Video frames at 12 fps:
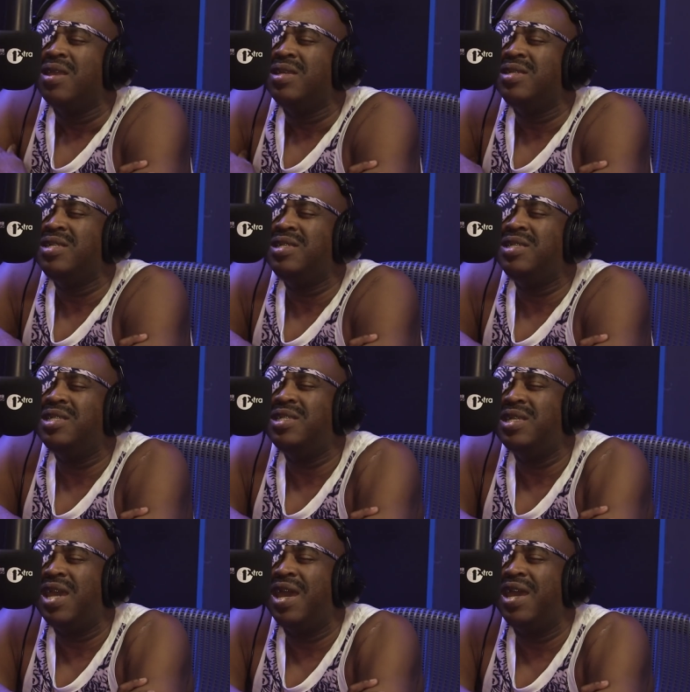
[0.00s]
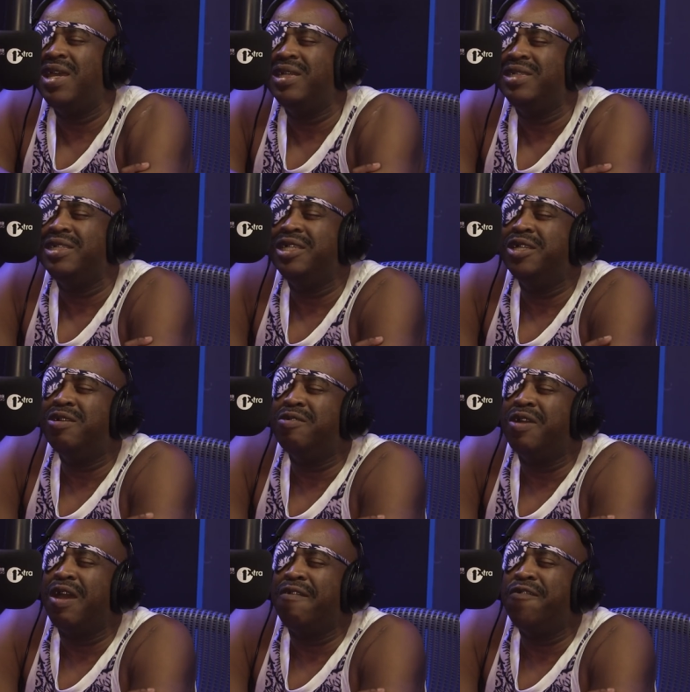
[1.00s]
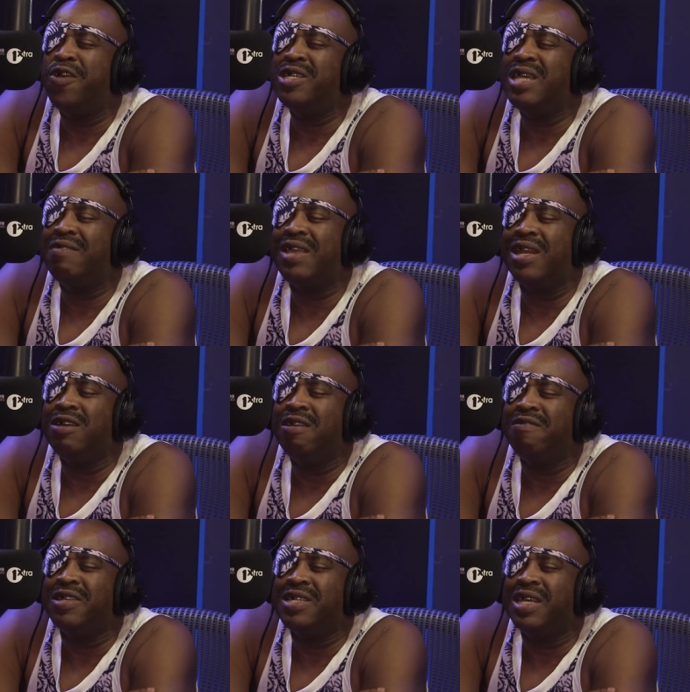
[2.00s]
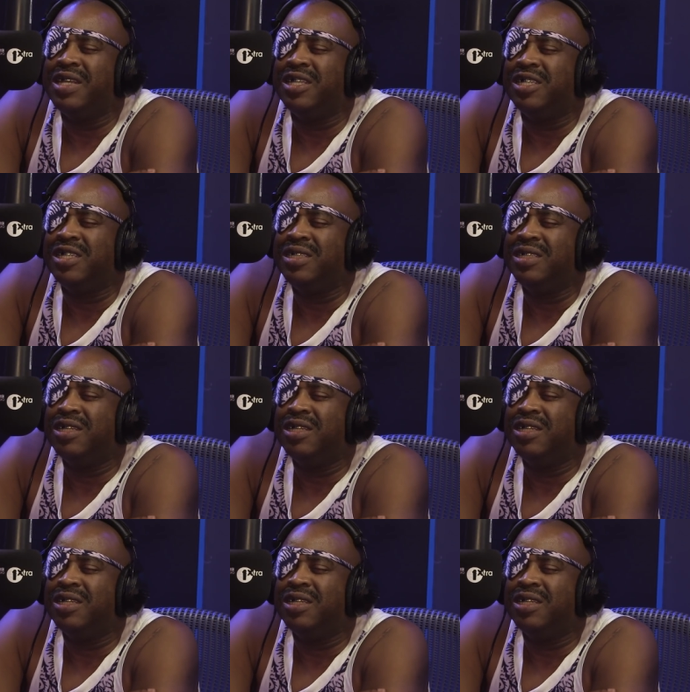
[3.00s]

Yeah, you know, first you have that nervous energy.